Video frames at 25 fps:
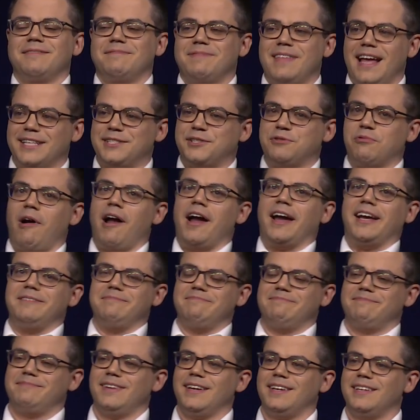That's right.
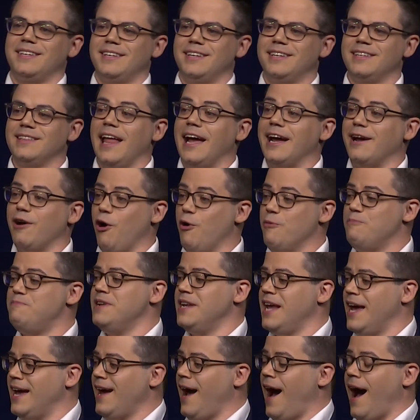Like
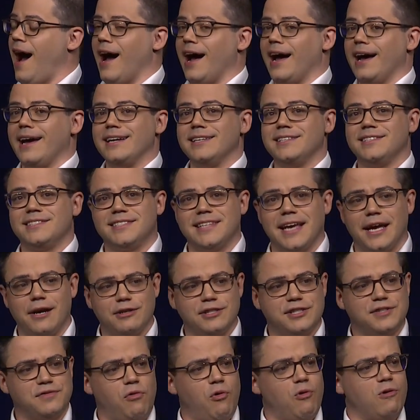OpenAI,
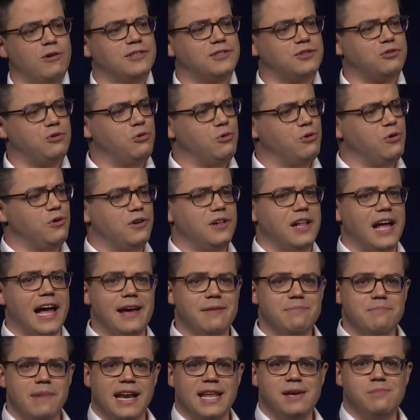Salesforce, Google,
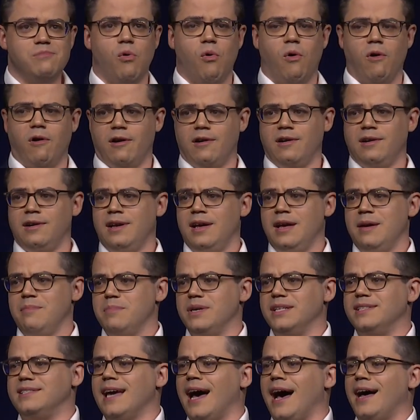and many more,
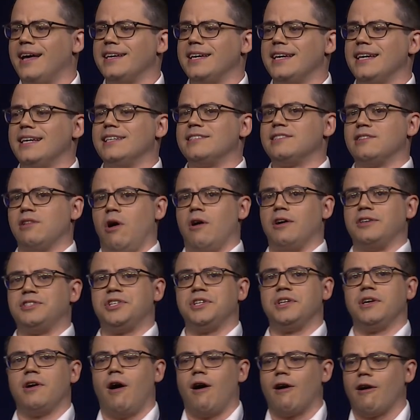Medallia is
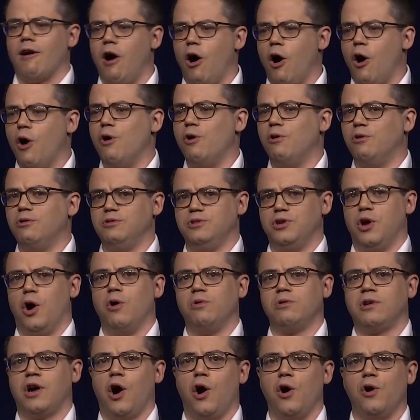launching our own
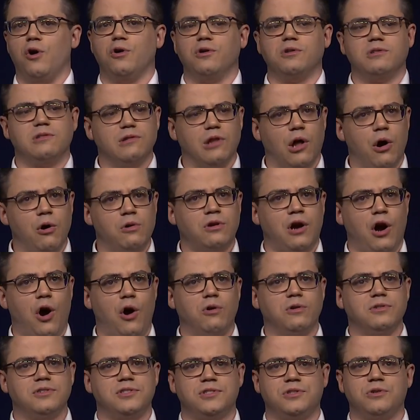no code, low
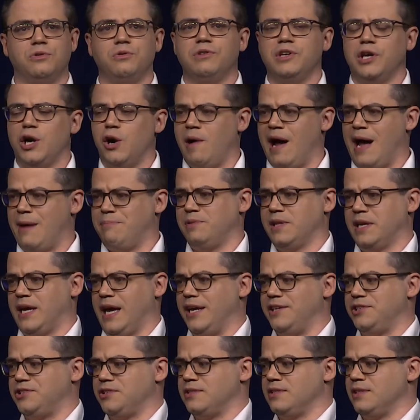code studio
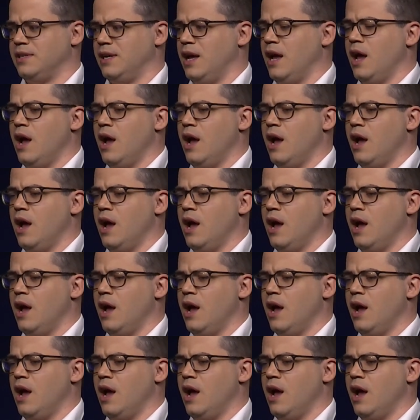application